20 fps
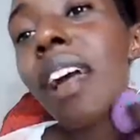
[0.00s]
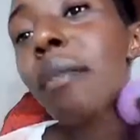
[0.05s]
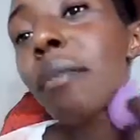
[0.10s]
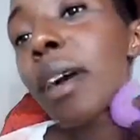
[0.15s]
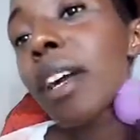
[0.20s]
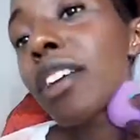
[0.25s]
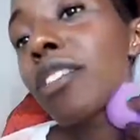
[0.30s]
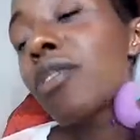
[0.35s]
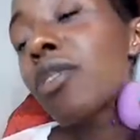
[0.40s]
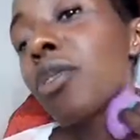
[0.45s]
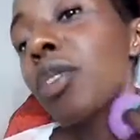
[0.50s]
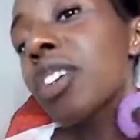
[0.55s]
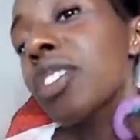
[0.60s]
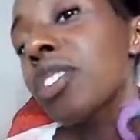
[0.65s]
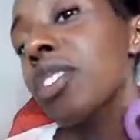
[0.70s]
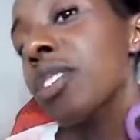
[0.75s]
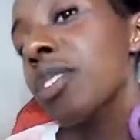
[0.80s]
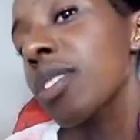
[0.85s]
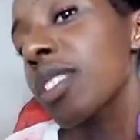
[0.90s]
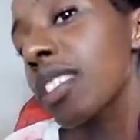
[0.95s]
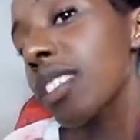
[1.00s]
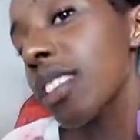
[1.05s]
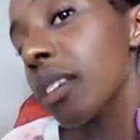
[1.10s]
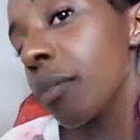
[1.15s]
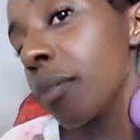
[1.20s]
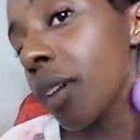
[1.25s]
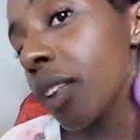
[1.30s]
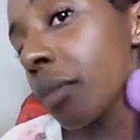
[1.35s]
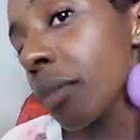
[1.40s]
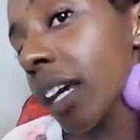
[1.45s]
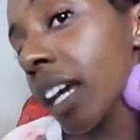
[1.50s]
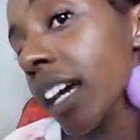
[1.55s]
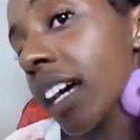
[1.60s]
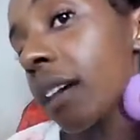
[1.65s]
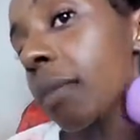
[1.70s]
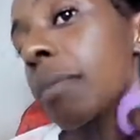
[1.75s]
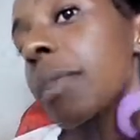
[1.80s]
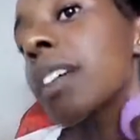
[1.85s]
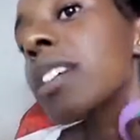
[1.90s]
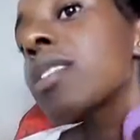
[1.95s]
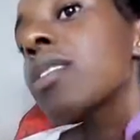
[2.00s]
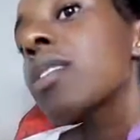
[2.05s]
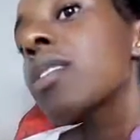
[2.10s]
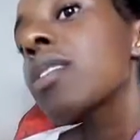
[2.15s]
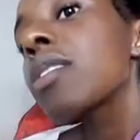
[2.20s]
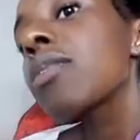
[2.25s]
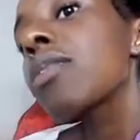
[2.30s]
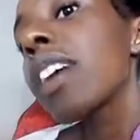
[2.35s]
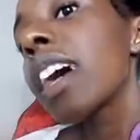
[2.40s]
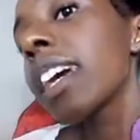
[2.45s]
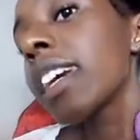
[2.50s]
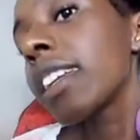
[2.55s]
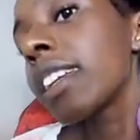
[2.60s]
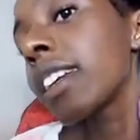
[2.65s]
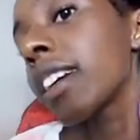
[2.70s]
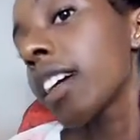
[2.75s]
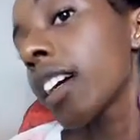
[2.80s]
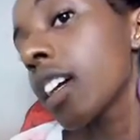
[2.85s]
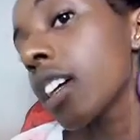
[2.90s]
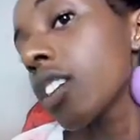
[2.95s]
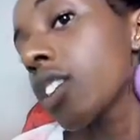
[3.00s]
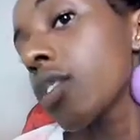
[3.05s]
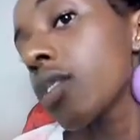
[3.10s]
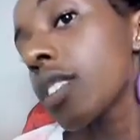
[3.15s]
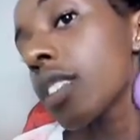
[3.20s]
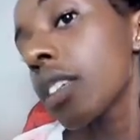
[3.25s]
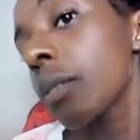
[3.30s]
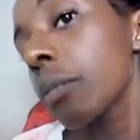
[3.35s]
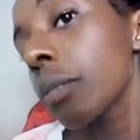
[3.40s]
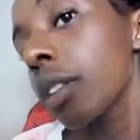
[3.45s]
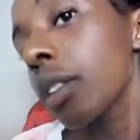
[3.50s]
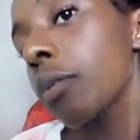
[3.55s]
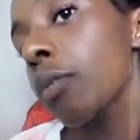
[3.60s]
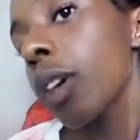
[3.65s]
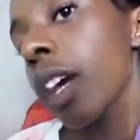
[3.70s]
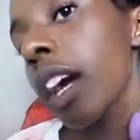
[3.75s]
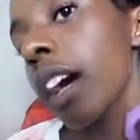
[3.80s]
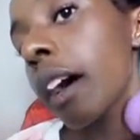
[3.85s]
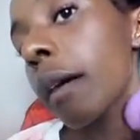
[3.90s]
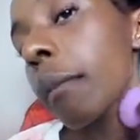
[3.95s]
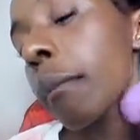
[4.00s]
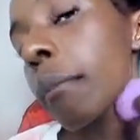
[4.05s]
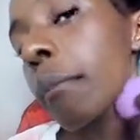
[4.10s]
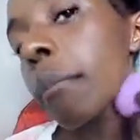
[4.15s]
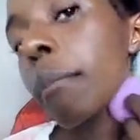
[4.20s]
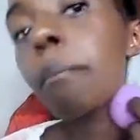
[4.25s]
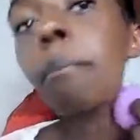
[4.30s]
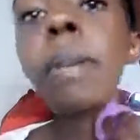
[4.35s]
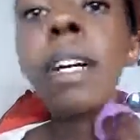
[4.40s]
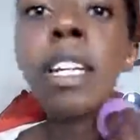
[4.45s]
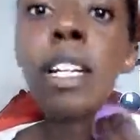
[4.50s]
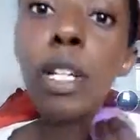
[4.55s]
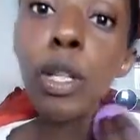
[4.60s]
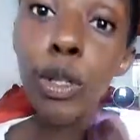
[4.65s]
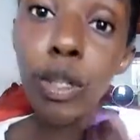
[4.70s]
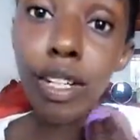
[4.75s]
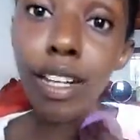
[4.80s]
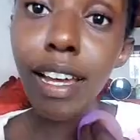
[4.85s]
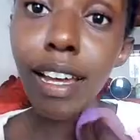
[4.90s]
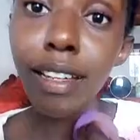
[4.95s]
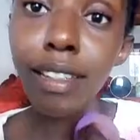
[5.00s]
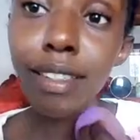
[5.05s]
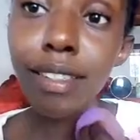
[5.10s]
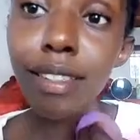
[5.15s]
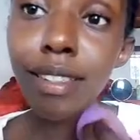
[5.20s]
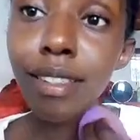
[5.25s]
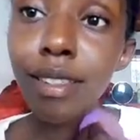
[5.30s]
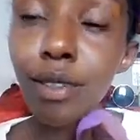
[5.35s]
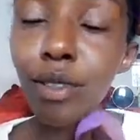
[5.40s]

But if you want to do simple makeup, it's also fine. Do simple makeup but look nice.